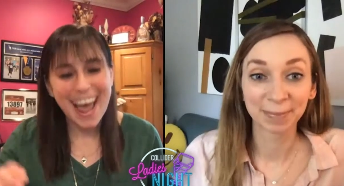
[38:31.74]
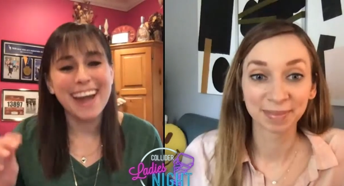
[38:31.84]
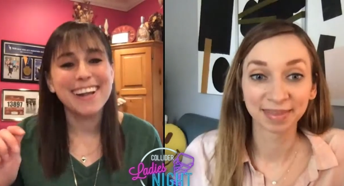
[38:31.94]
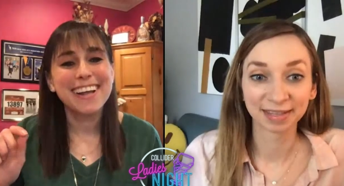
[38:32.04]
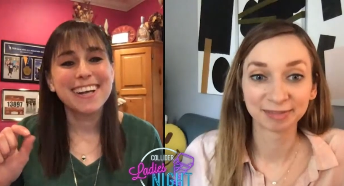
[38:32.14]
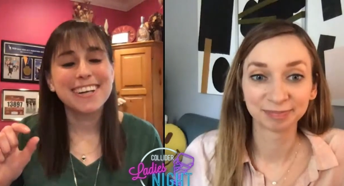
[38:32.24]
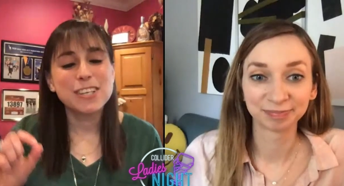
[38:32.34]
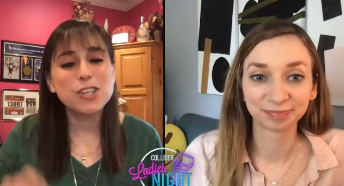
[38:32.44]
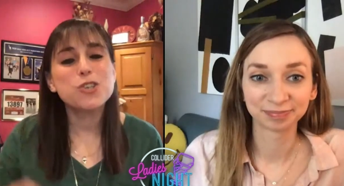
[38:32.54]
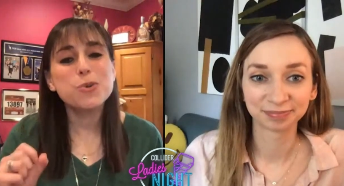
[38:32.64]
Speaker 1: it at that
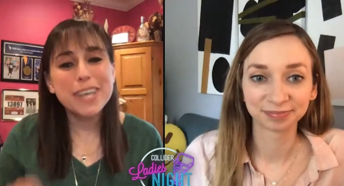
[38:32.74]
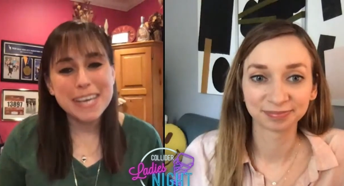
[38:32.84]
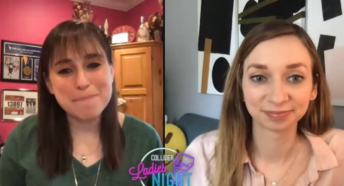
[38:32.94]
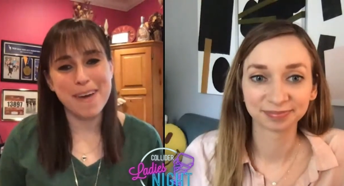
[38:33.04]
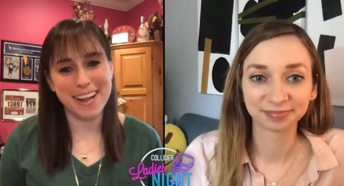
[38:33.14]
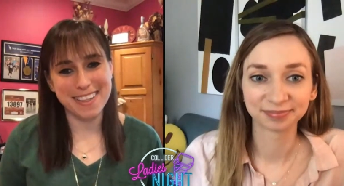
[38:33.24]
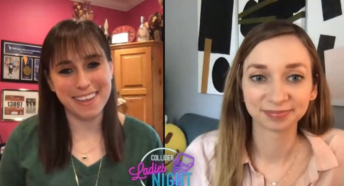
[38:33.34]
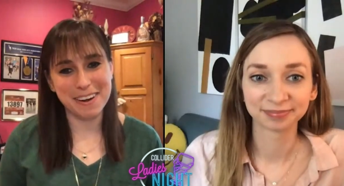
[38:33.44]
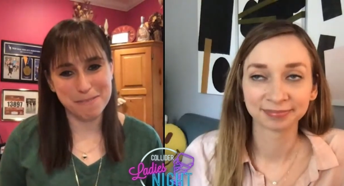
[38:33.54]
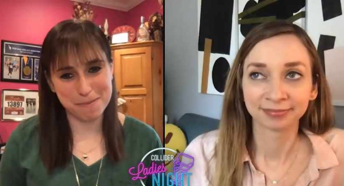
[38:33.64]
did you keep
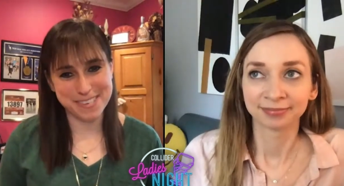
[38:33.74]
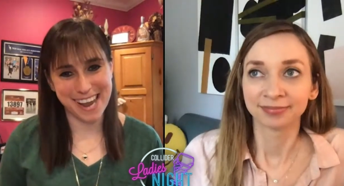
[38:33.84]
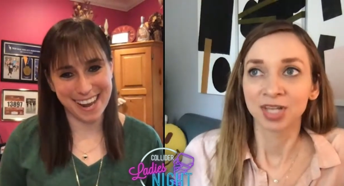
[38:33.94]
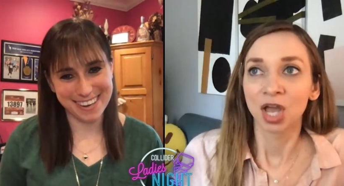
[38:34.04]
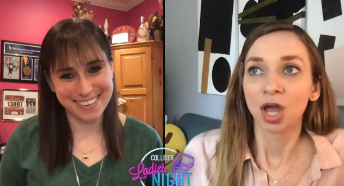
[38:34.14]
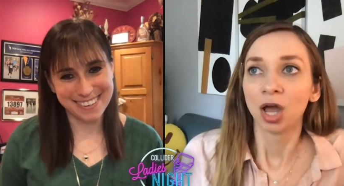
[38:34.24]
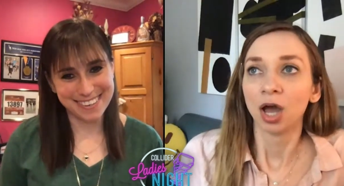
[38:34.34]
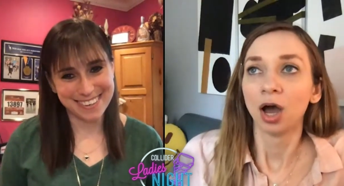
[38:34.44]
anything from set